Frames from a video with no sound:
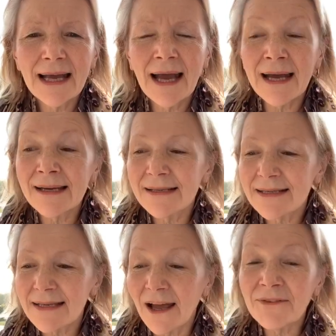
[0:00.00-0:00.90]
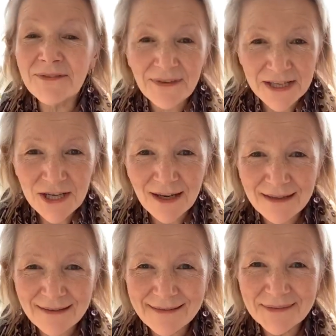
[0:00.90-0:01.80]
as a
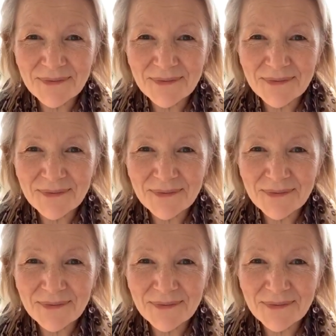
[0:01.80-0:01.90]
vision,